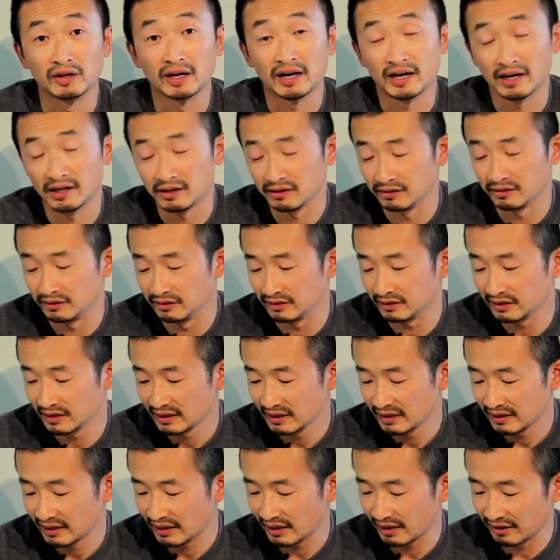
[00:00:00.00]
Island.
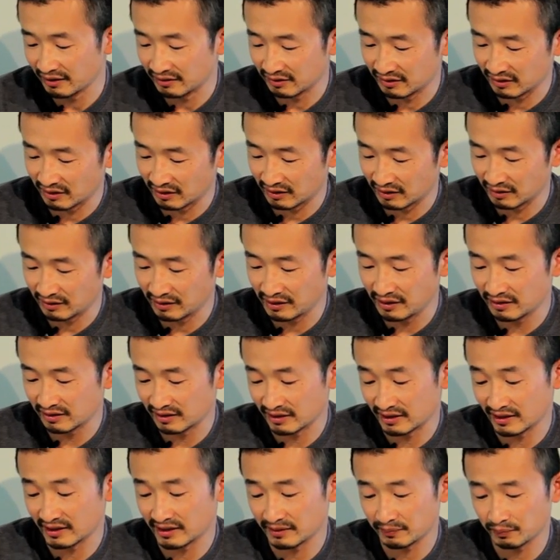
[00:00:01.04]
And uh, these
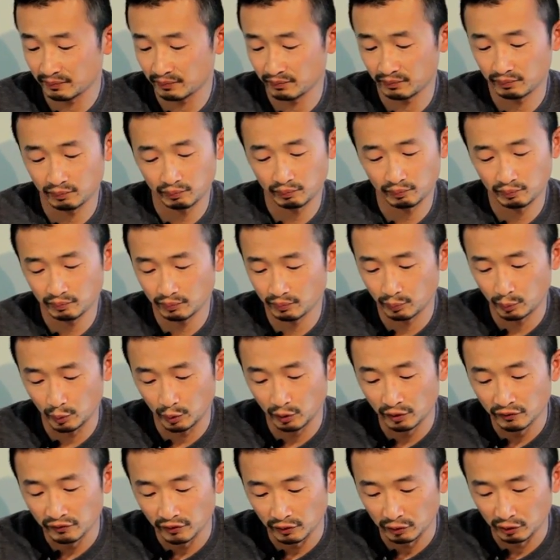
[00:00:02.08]
are
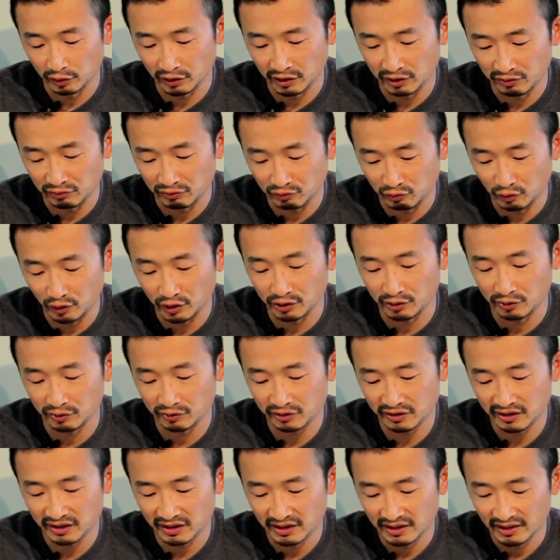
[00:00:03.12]
beautiful looking
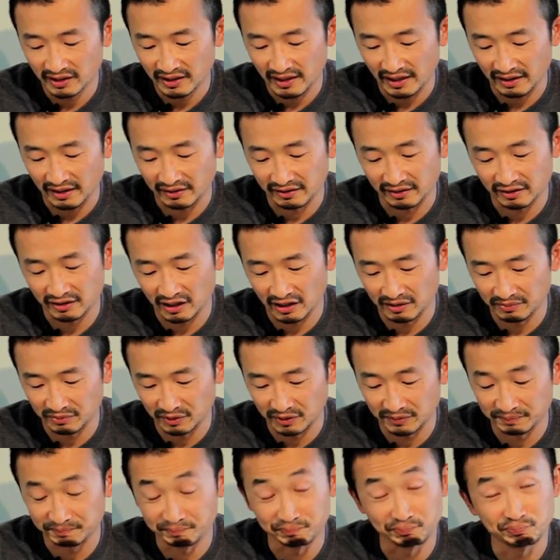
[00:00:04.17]
reels and they come
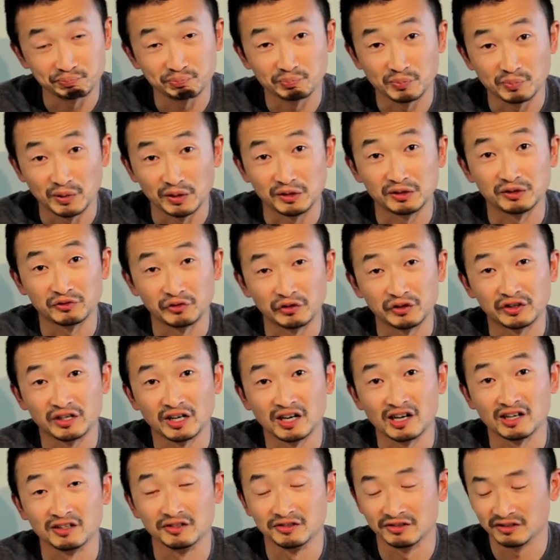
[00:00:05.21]
in many different
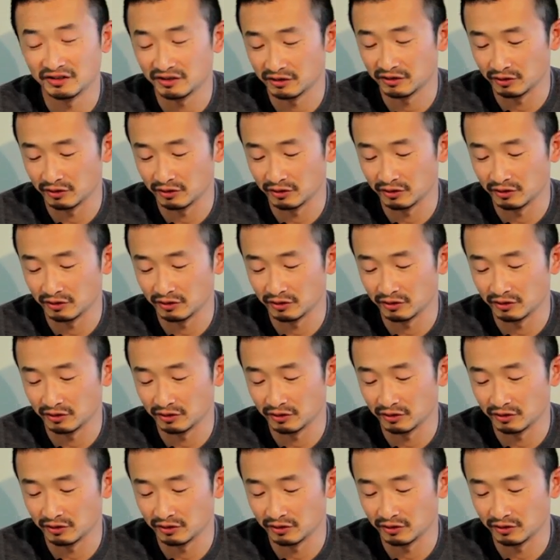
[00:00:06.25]
colors.